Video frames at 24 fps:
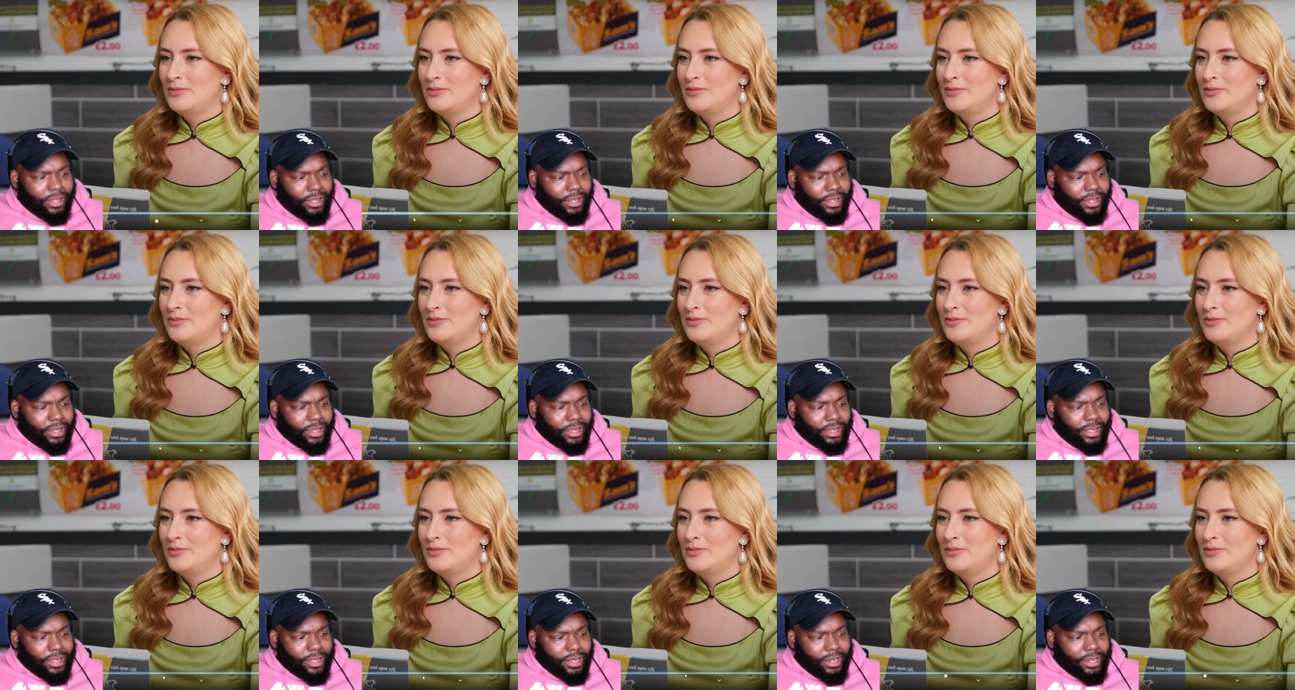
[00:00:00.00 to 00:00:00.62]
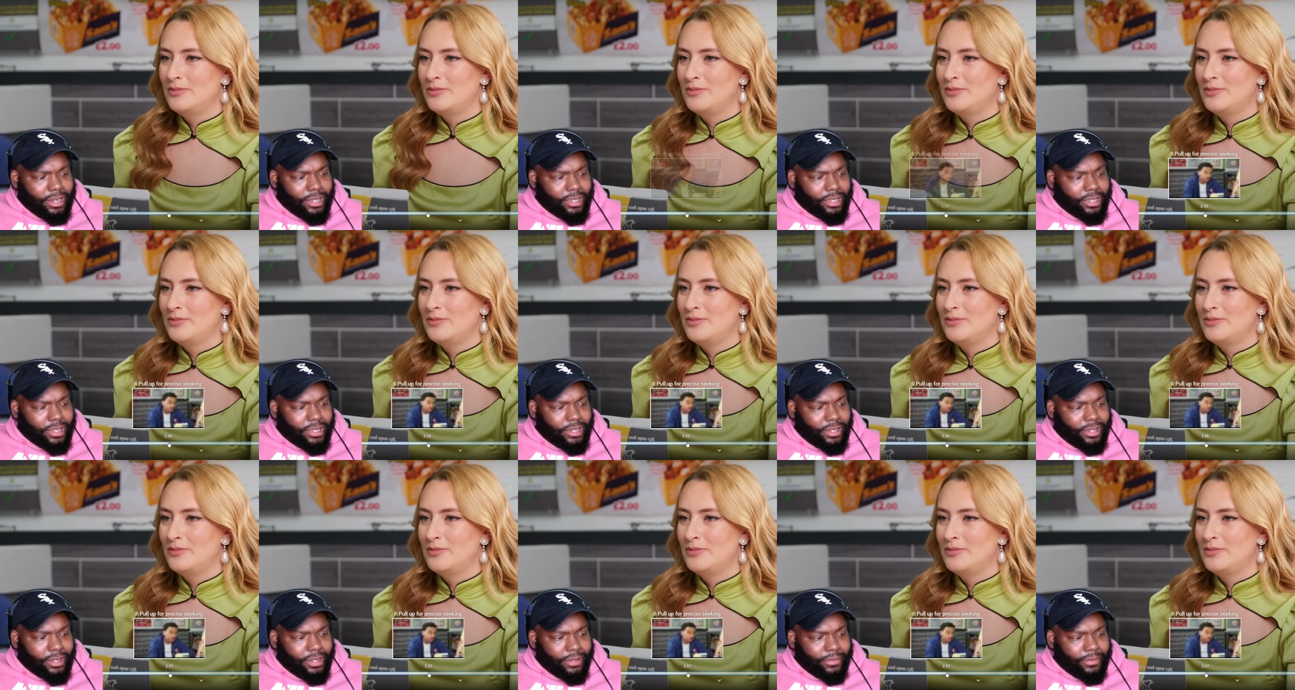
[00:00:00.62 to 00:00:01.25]
Speaker 1: I thought I seen
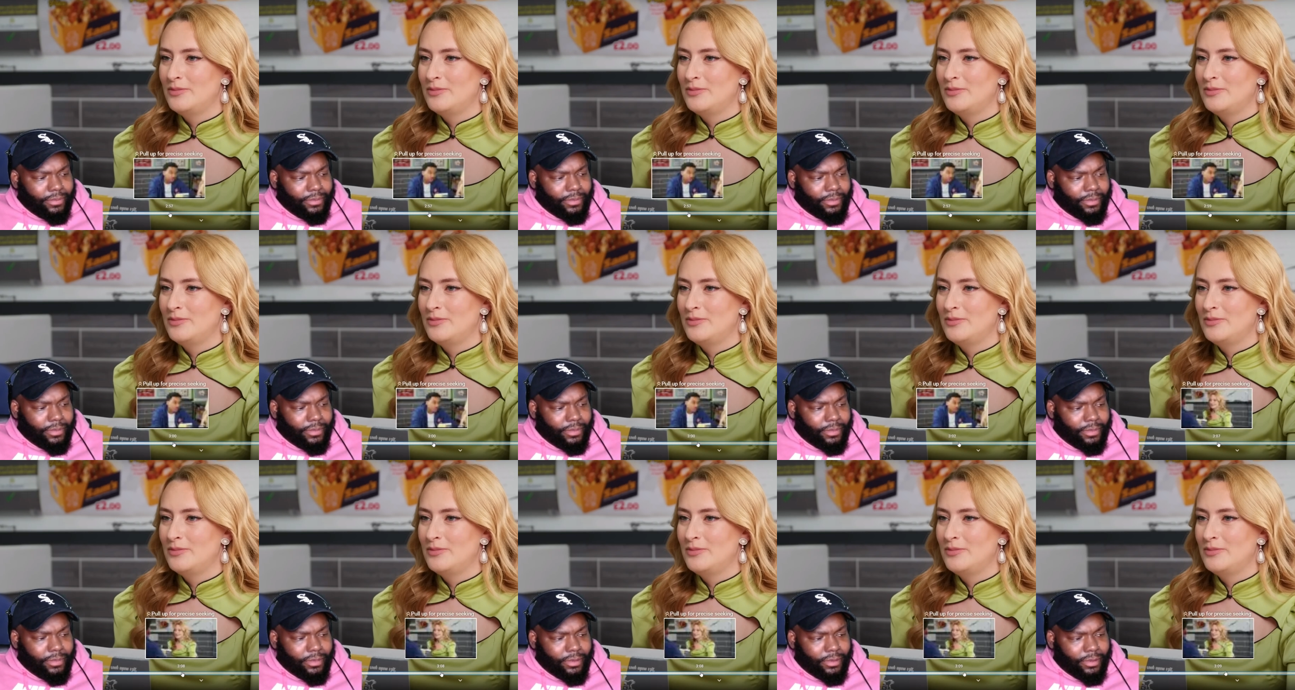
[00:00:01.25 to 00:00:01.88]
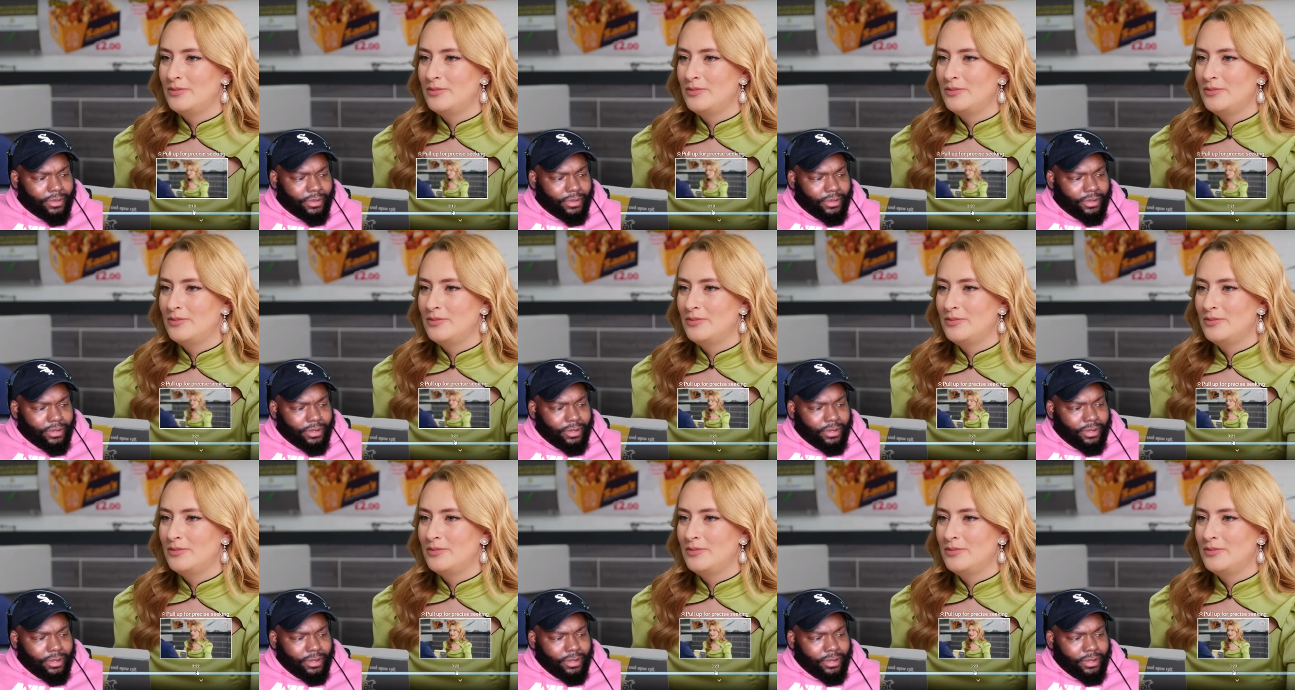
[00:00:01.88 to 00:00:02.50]
something.
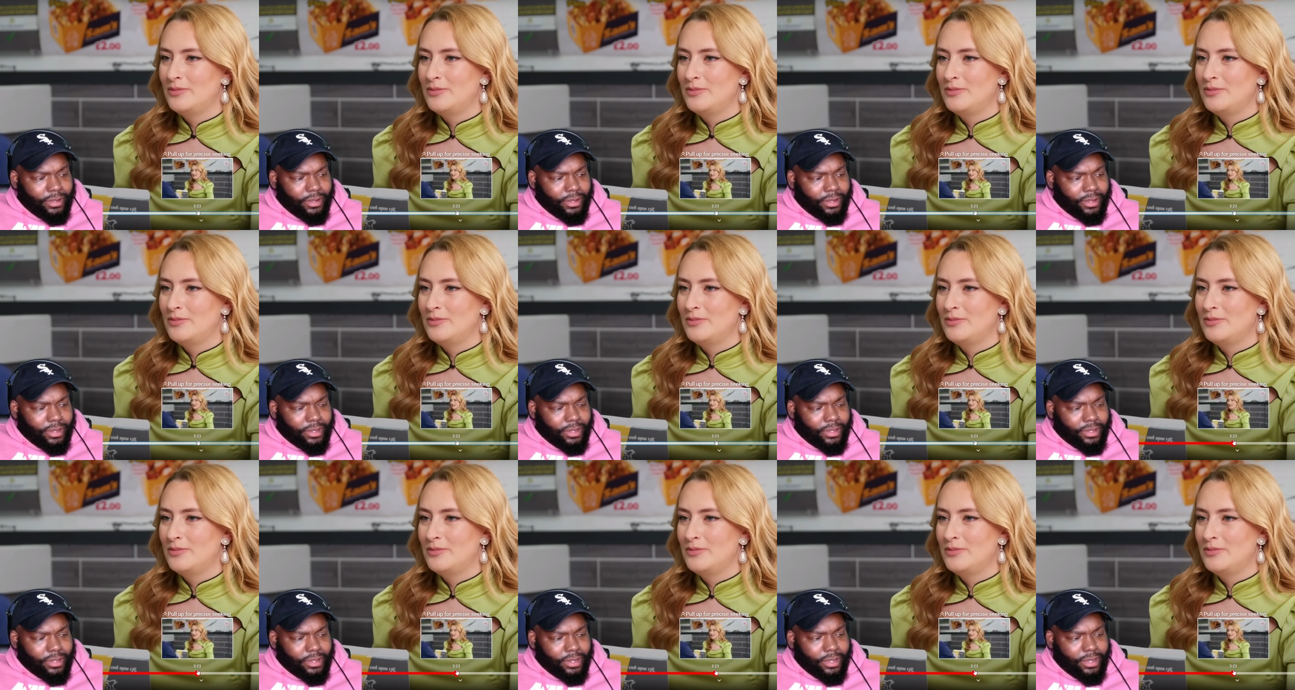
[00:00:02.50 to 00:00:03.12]
Guess not.